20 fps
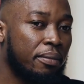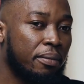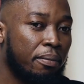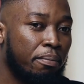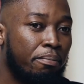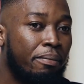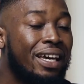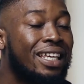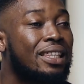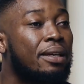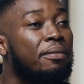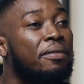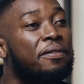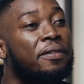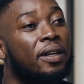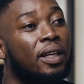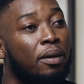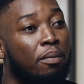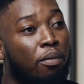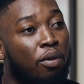Make them
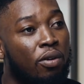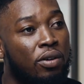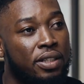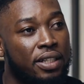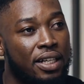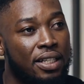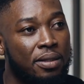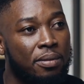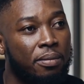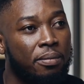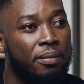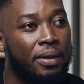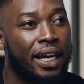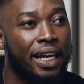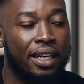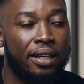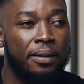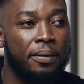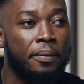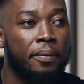feel important.
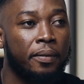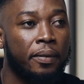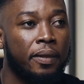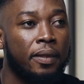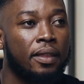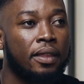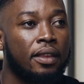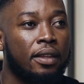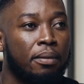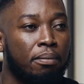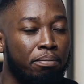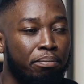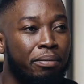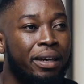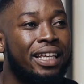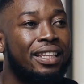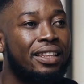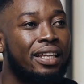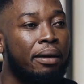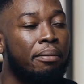Like
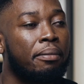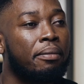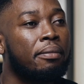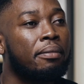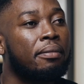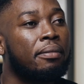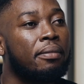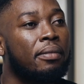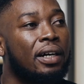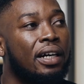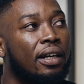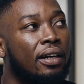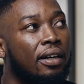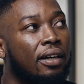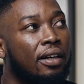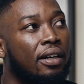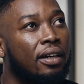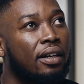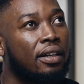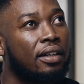make them
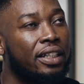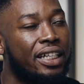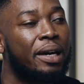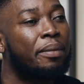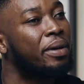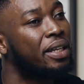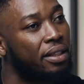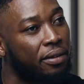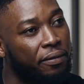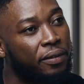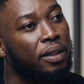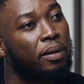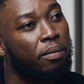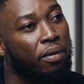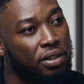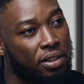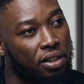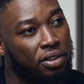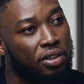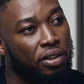feel
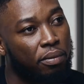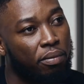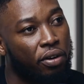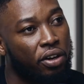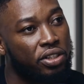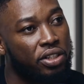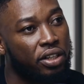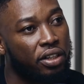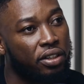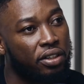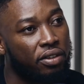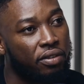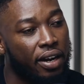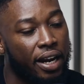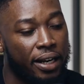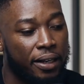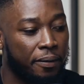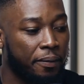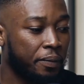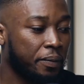important to the project,
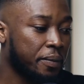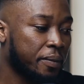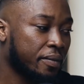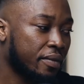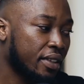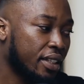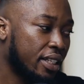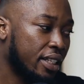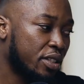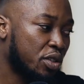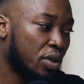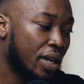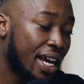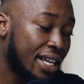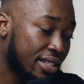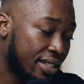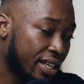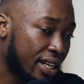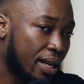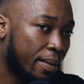right? So
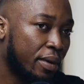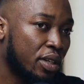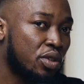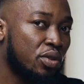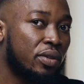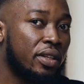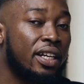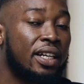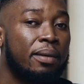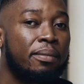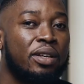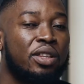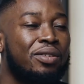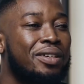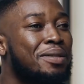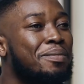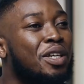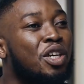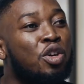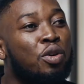that's thing number two. Thing number
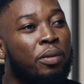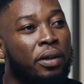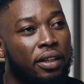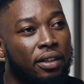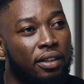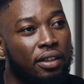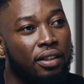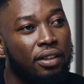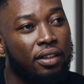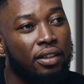three is be human.